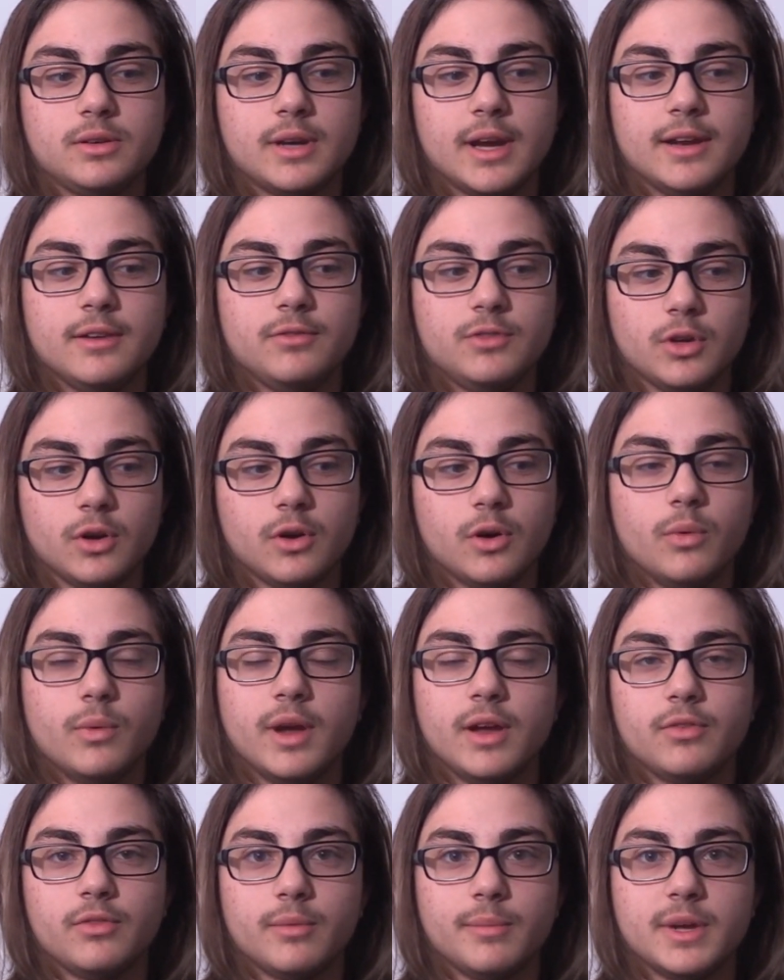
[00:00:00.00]
kind of took
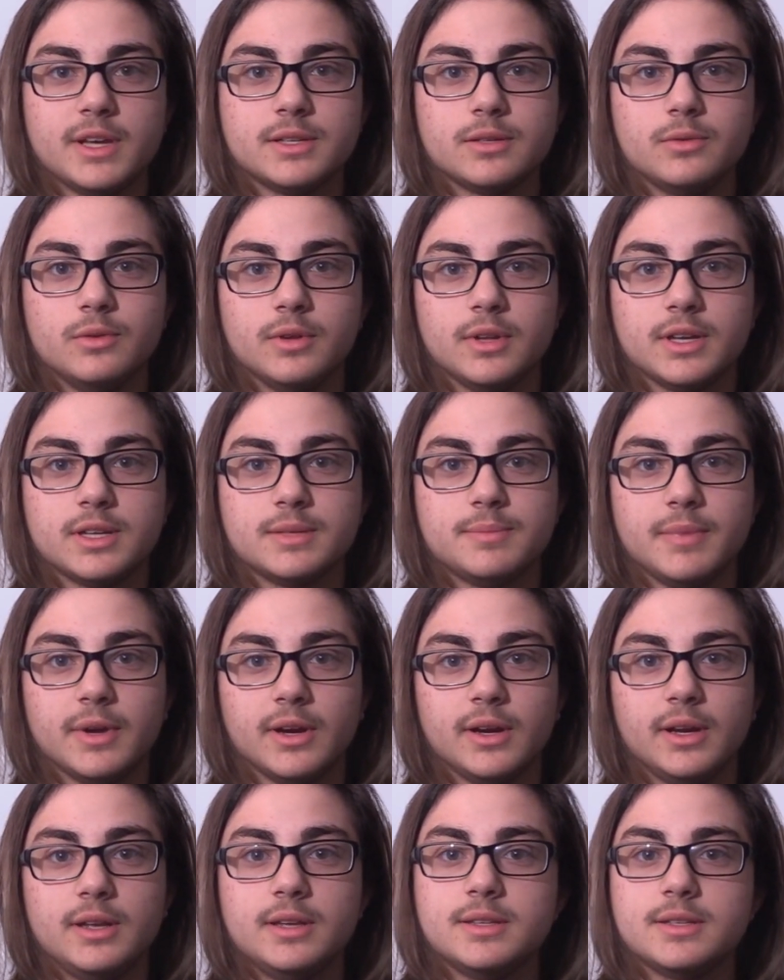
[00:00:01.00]
away from my school
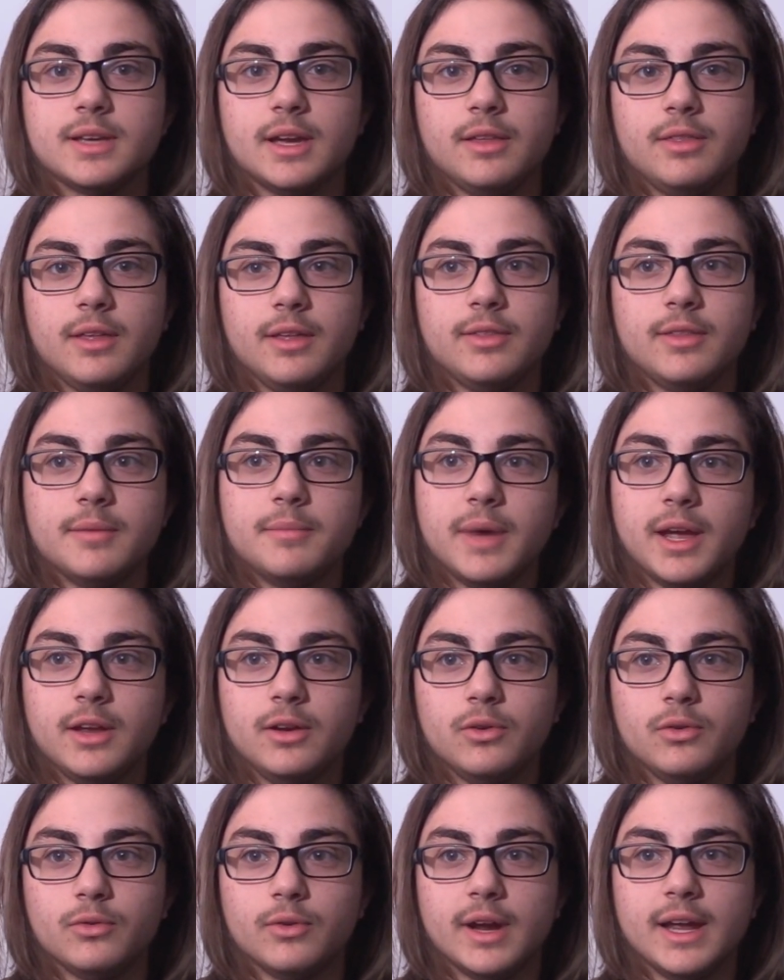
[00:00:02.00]
experience. I think that my
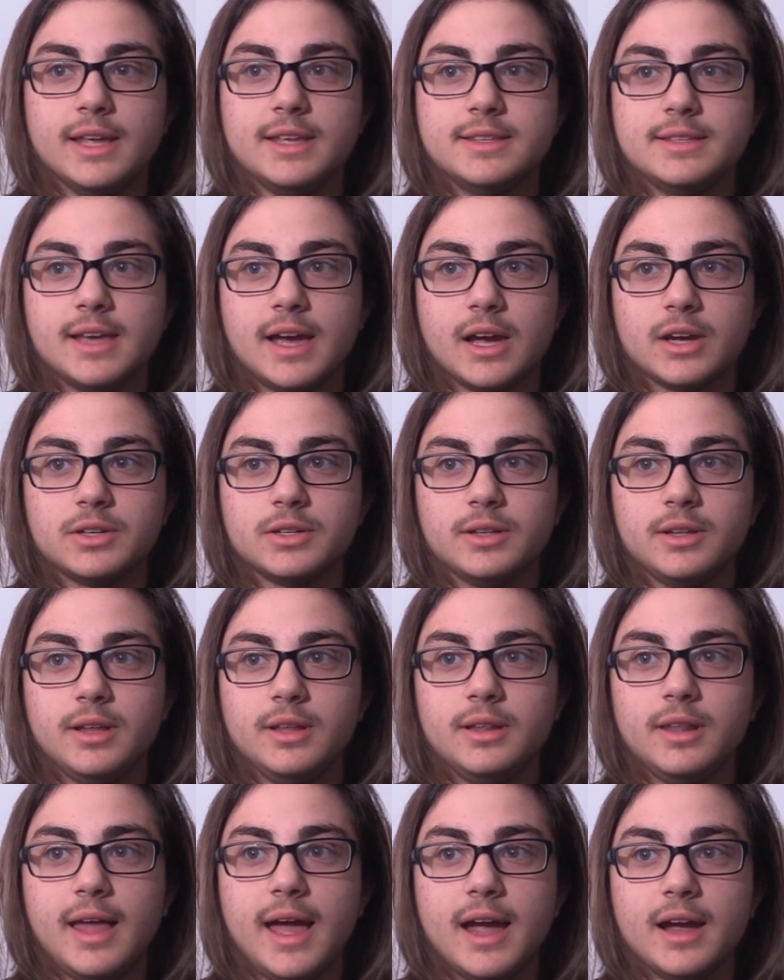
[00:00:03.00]
grades
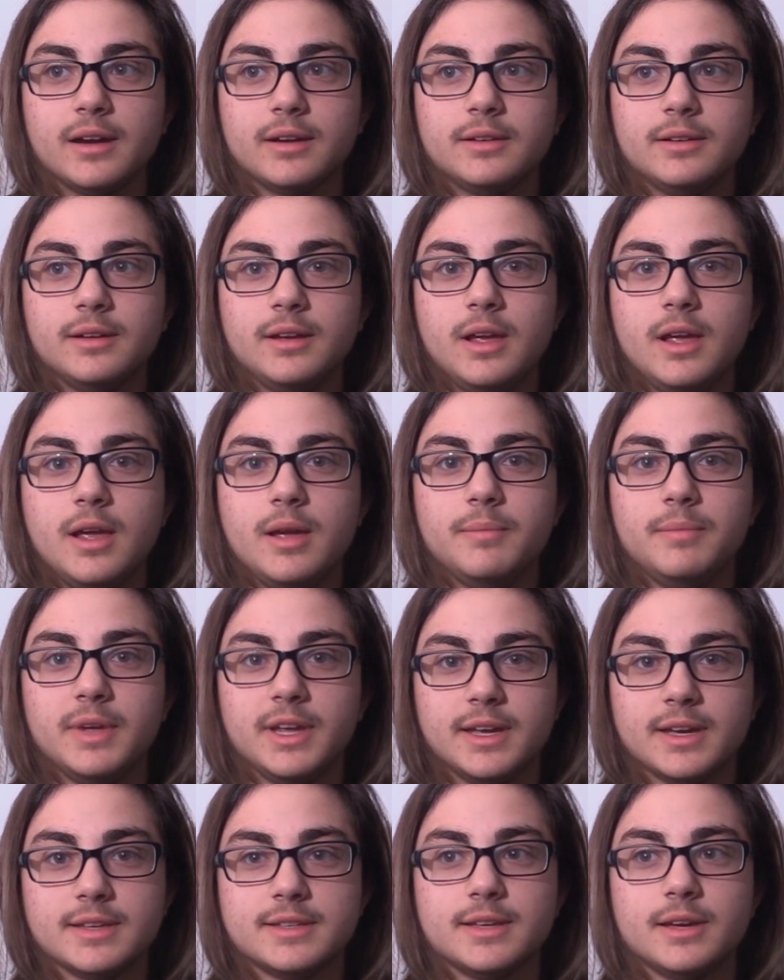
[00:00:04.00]
actually lacked
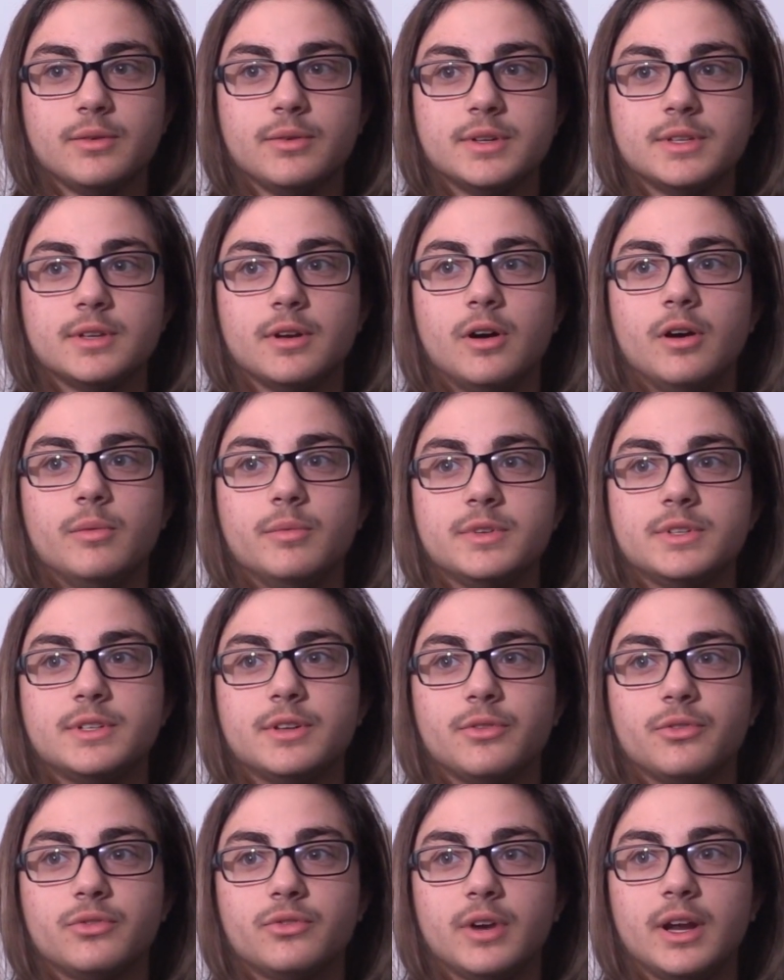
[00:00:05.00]
because I was
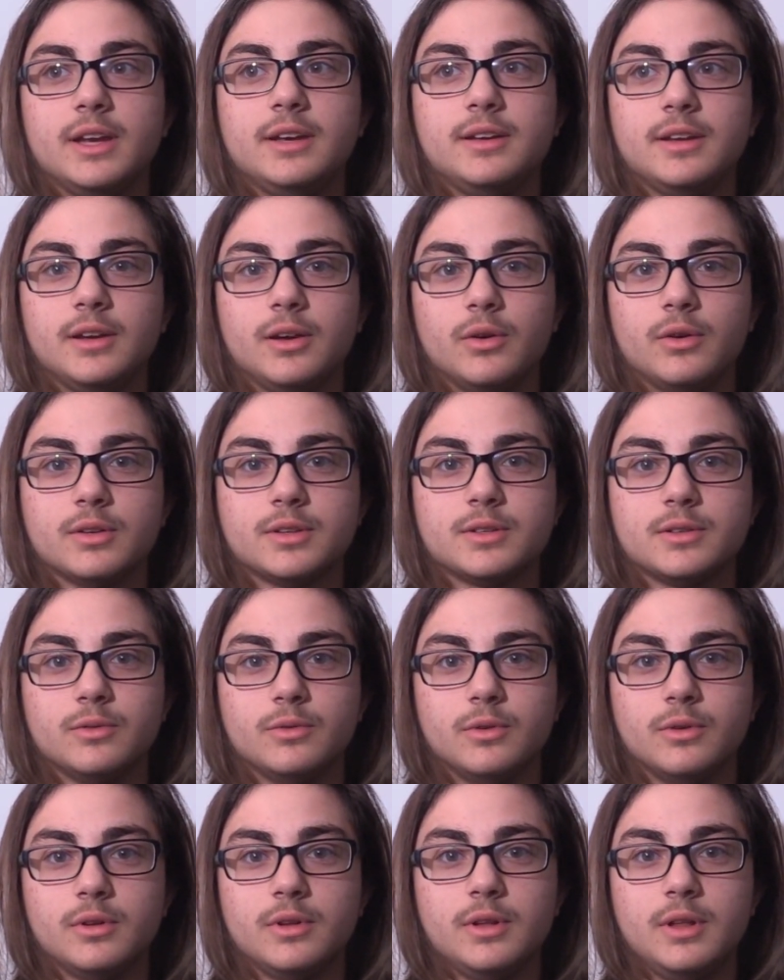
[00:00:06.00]
almost afraid to go to
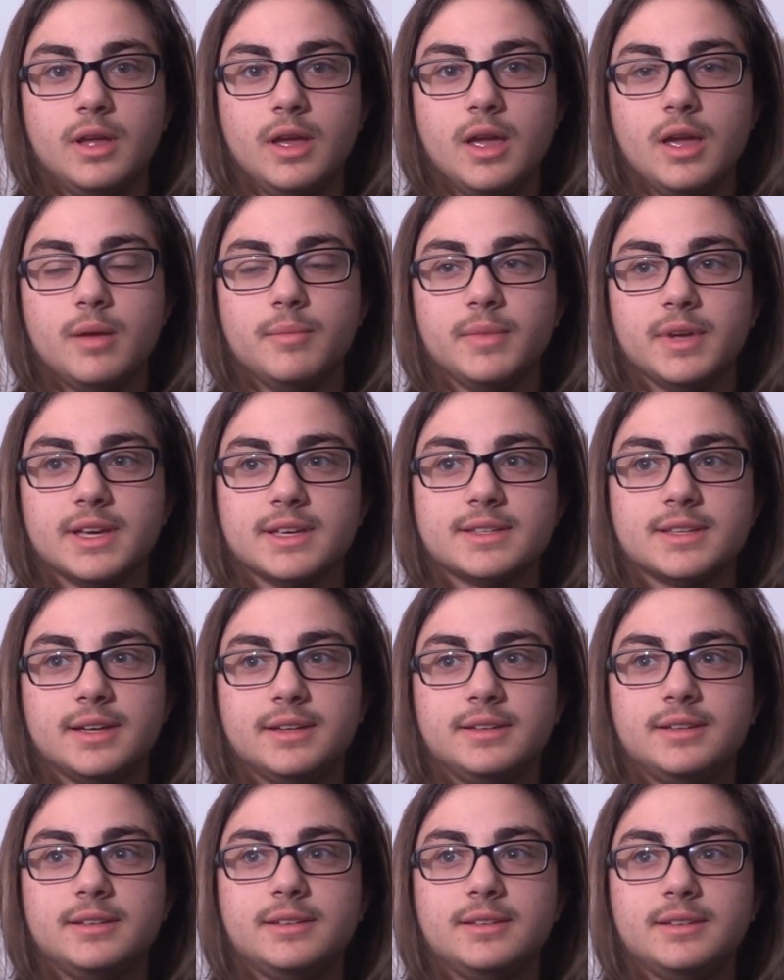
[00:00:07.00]
school because I